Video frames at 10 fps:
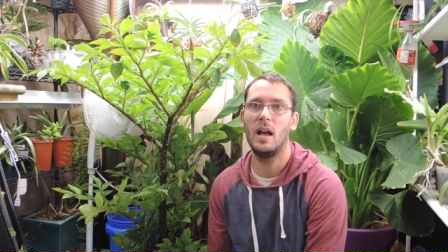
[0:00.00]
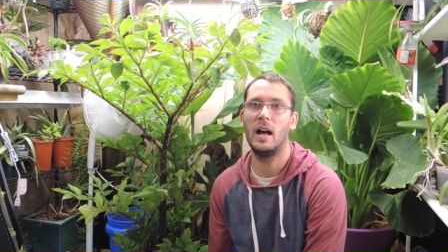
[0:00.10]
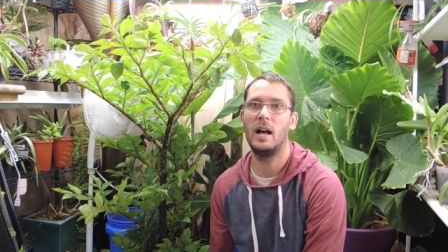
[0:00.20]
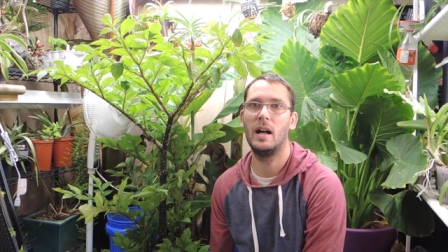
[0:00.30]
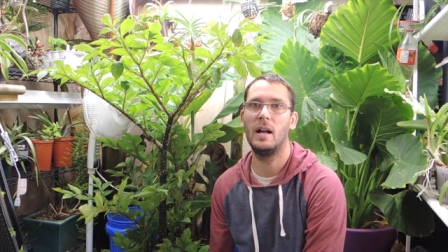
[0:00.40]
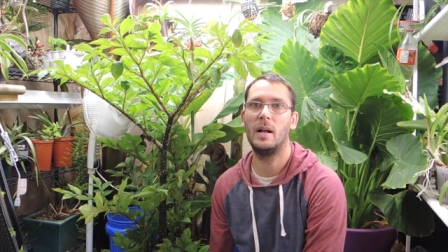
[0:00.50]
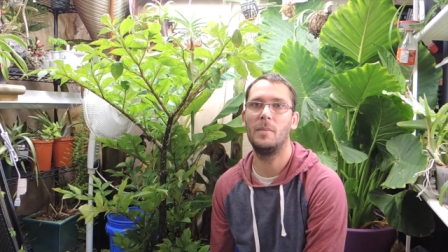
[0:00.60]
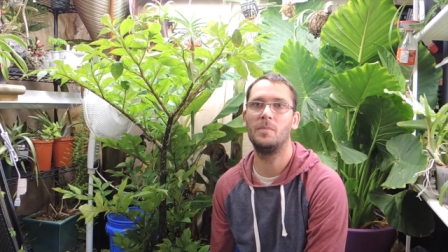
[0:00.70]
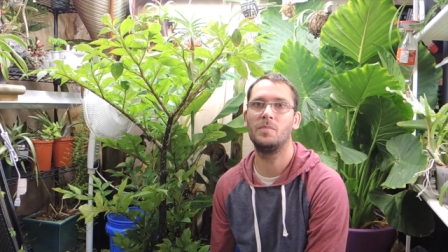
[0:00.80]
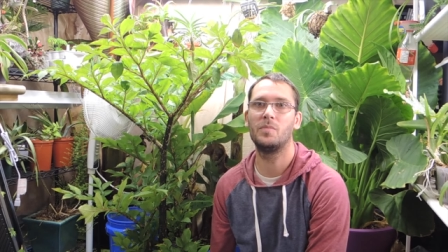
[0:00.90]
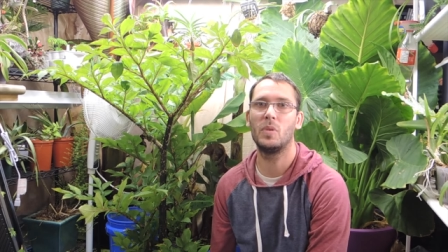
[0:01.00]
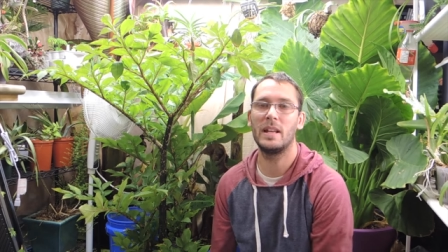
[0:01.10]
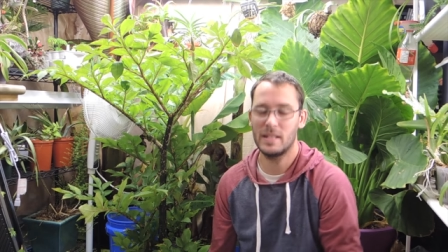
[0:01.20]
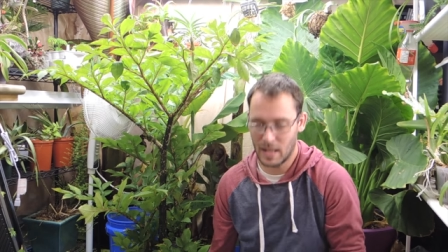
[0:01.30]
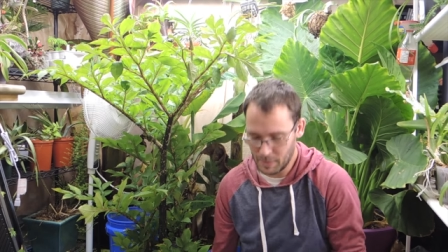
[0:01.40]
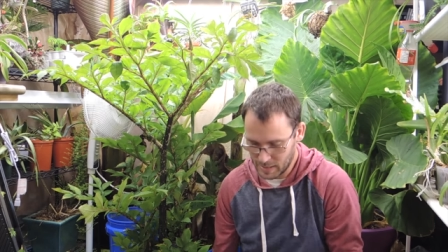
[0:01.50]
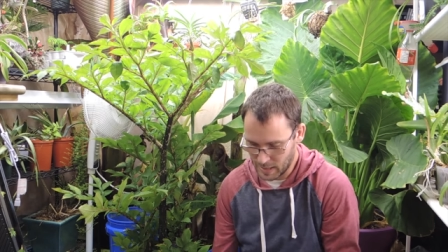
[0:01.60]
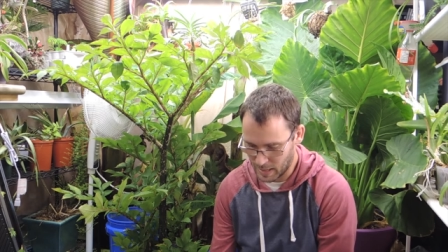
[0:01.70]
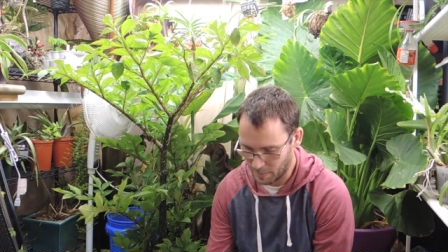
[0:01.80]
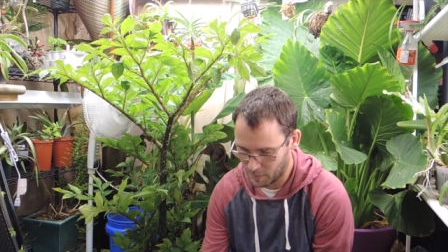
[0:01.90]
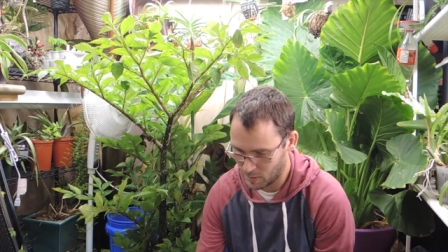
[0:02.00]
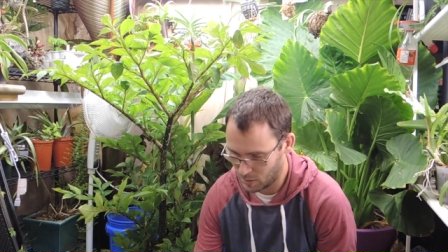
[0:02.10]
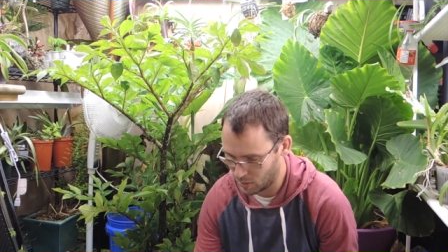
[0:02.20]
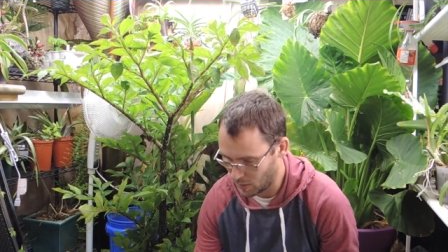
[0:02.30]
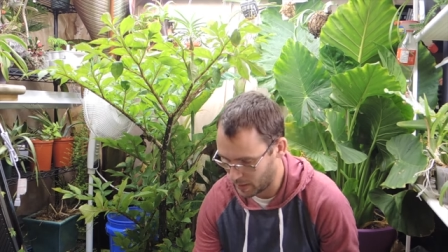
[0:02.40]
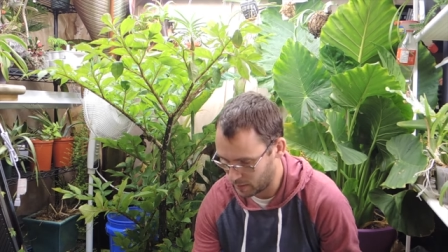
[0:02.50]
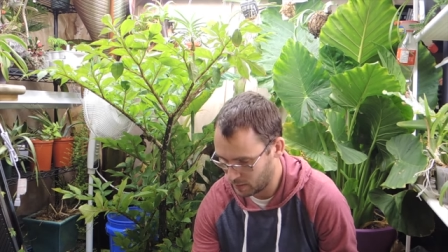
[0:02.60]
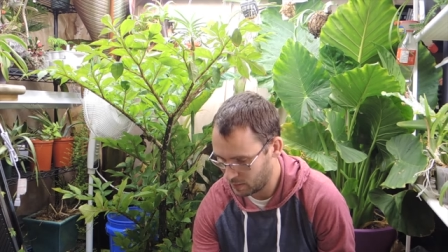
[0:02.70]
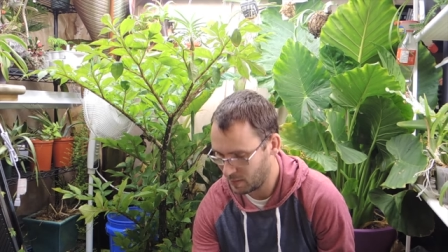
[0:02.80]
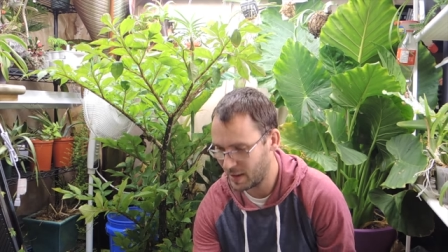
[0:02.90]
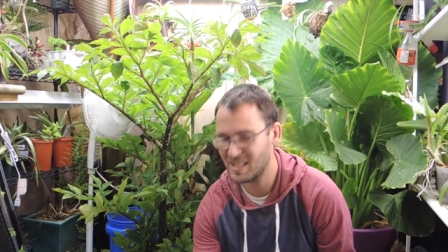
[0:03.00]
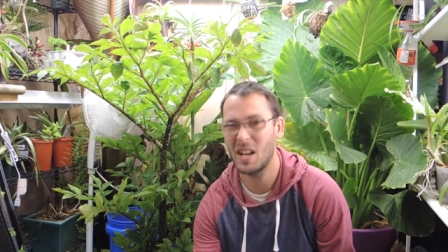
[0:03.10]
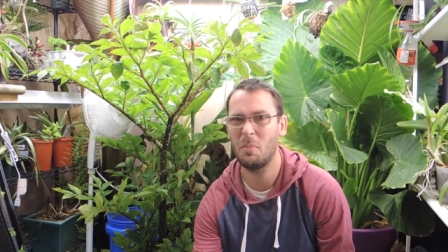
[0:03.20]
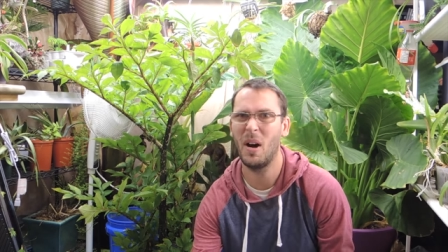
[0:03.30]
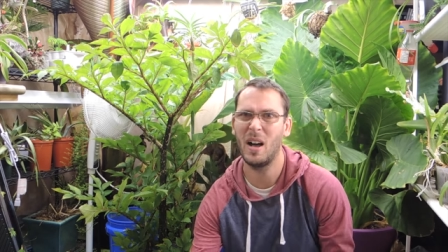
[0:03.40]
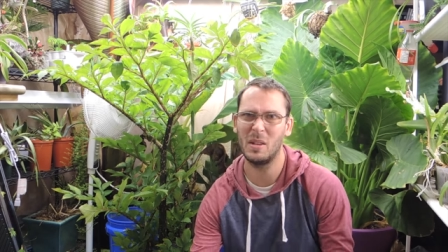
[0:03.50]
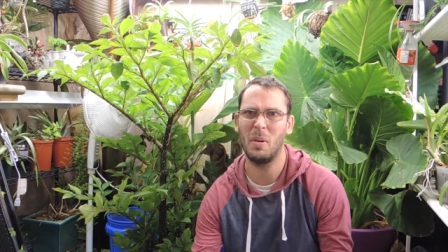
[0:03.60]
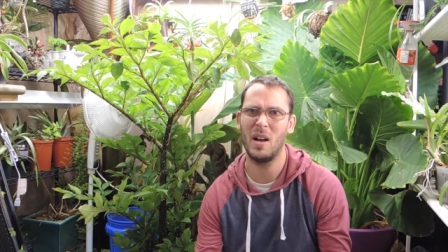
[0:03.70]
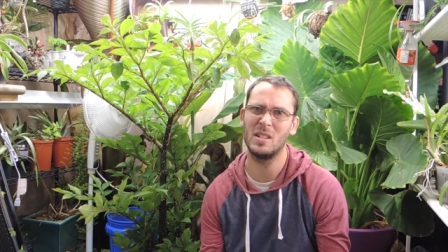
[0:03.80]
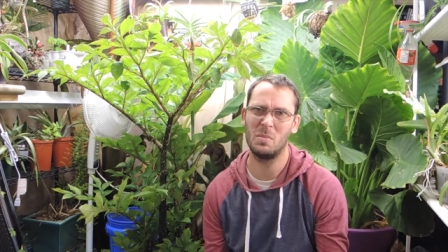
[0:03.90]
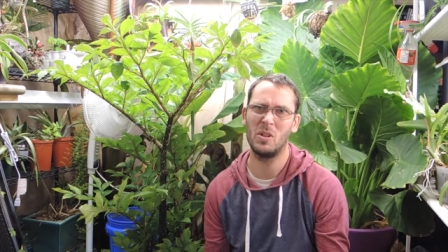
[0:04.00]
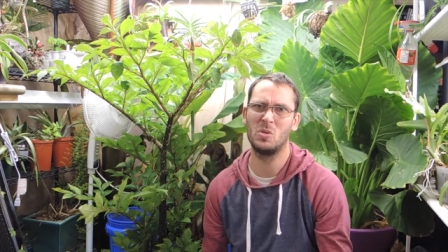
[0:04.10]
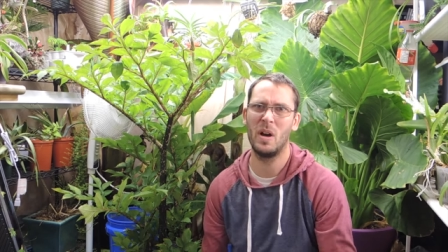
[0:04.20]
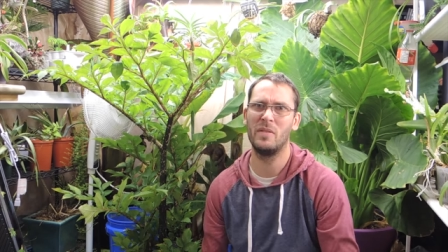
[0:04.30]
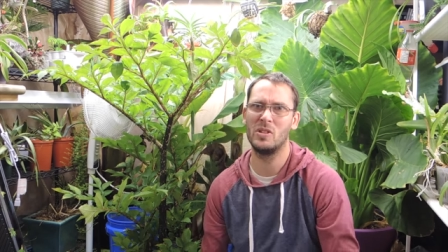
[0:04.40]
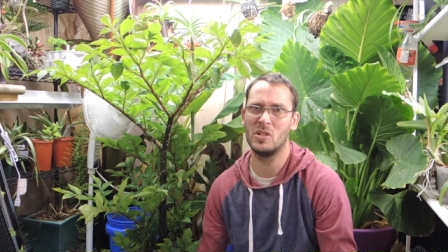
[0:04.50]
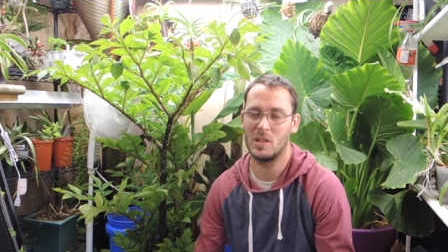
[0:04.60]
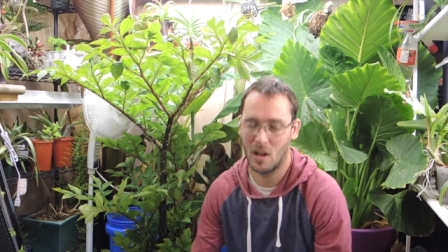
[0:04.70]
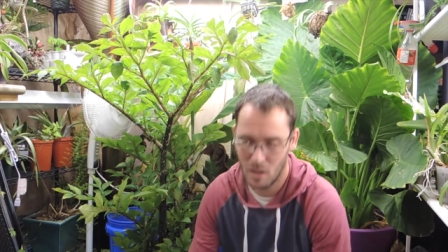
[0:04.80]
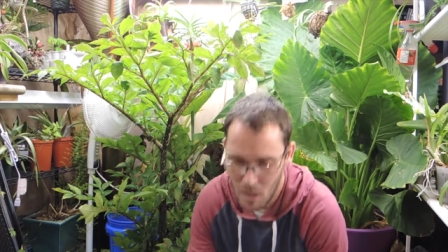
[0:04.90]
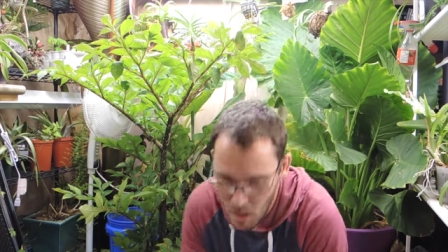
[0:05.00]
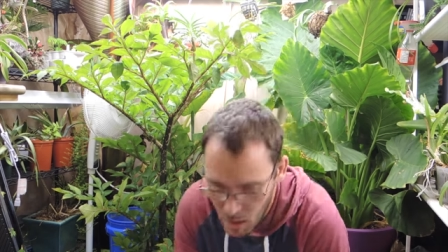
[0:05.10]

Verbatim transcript: Um, when I, let me stand up to it. It's in a pot. The pot is about twelve inches tall.